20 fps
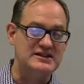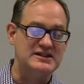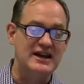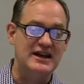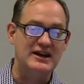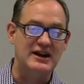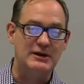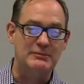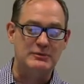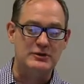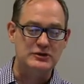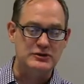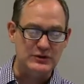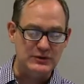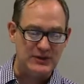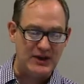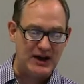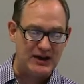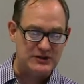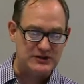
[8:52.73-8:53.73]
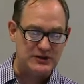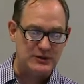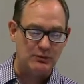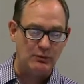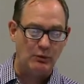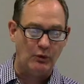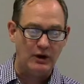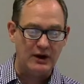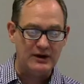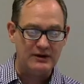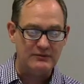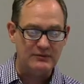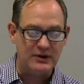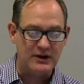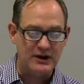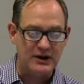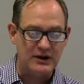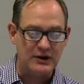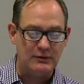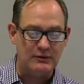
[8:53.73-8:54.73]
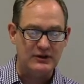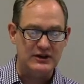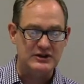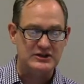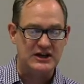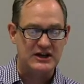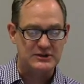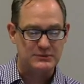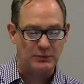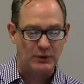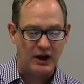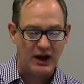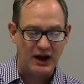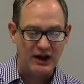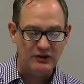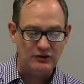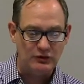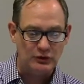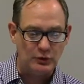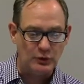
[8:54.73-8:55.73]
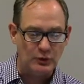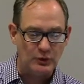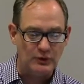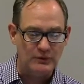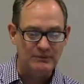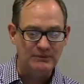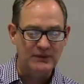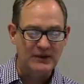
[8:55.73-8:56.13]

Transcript: They ended up in 2001 going to Jasper High School,